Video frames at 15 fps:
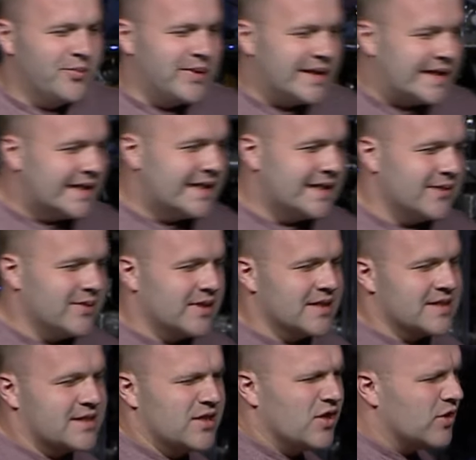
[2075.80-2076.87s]
beginning,
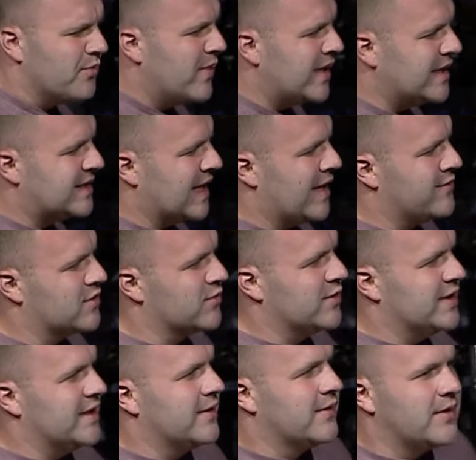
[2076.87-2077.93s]
because, you know, many times
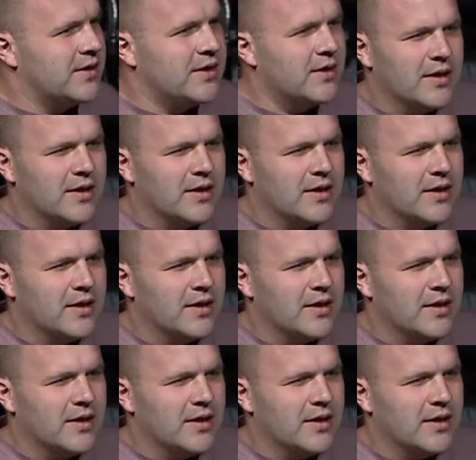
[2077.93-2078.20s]
we